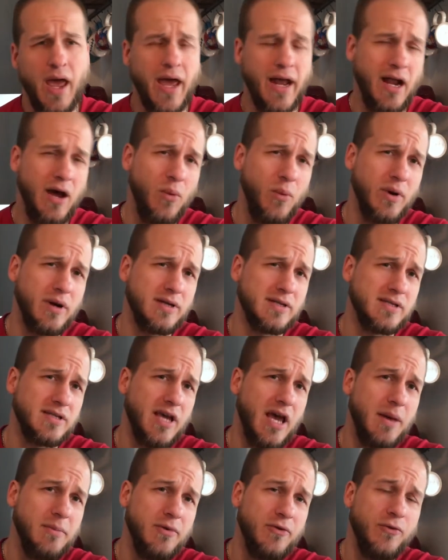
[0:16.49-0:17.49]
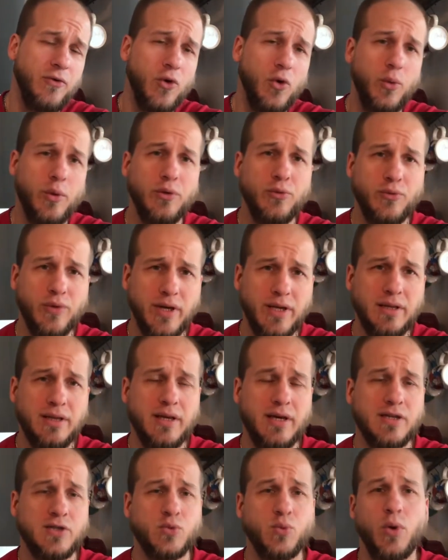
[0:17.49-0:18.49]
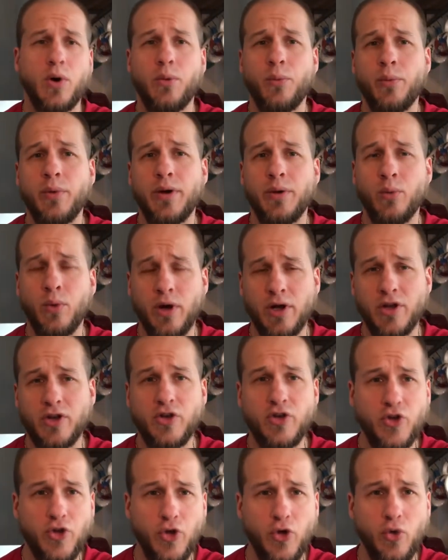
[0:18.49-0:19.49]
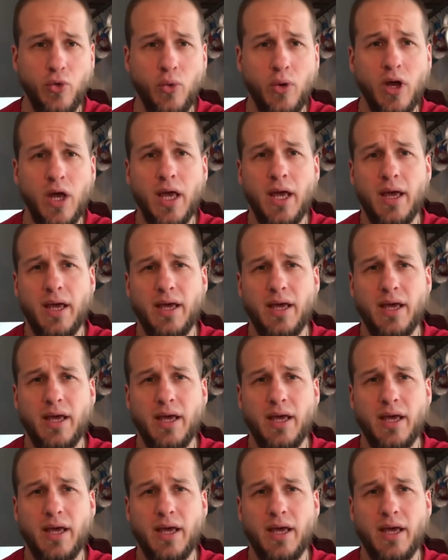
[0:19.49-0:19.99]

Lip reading: And I want to say, before we read this, what we want to do